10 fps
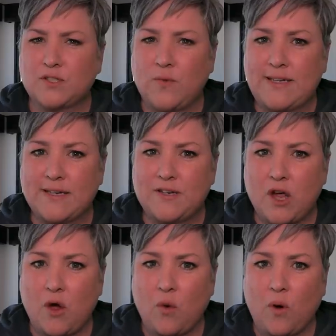So we didn't
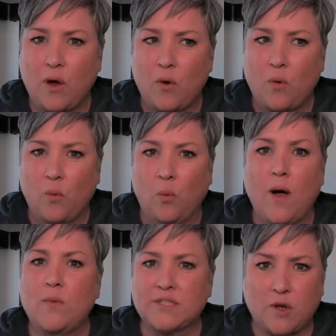know
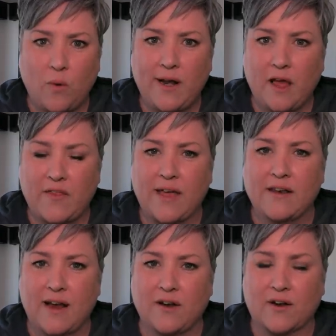what was going on that
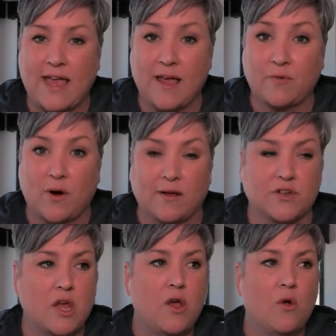night in our
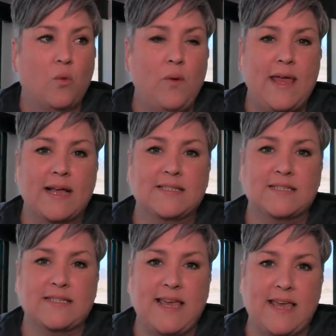campground. We had
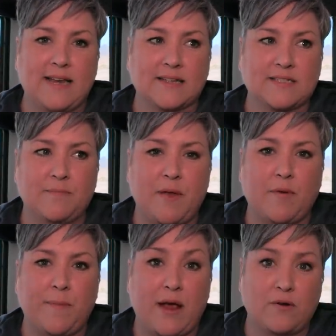seen some
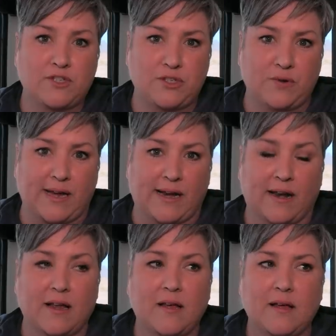people
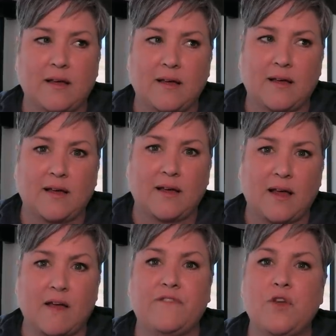parachuting
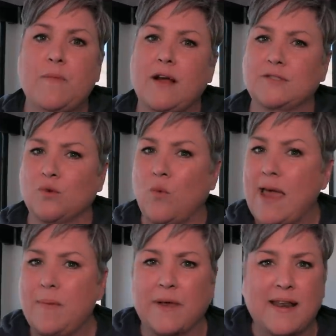a few miles
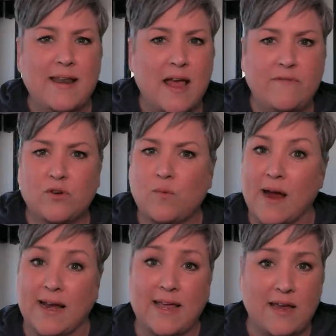away, but never
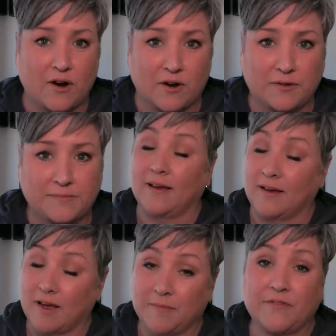right here.
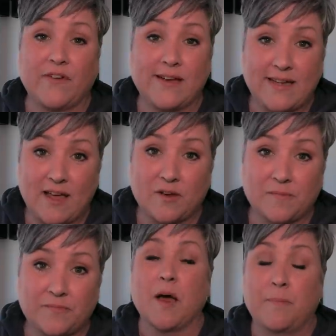And come to find
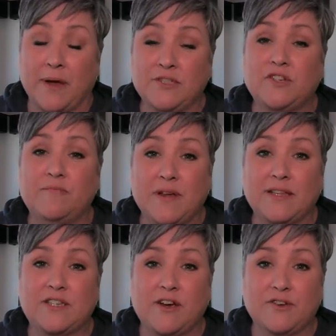out, a bunch of
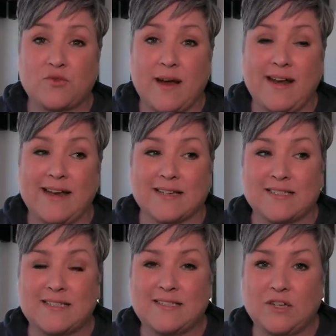military training
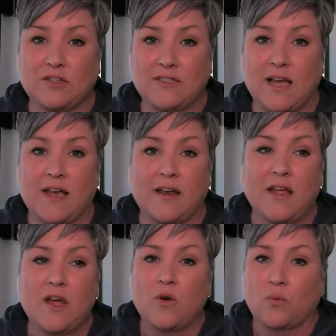is still
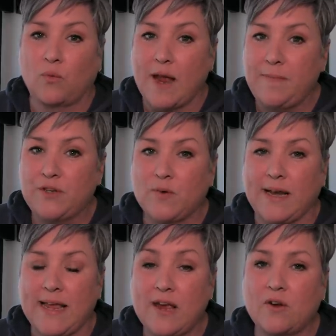done right
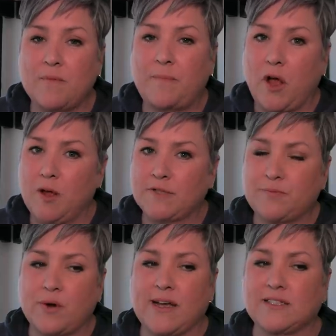between here and Palm
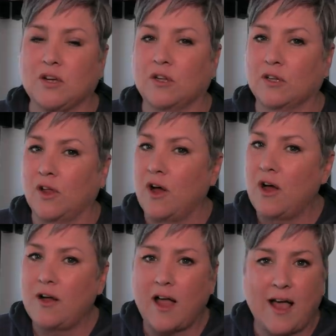Springs along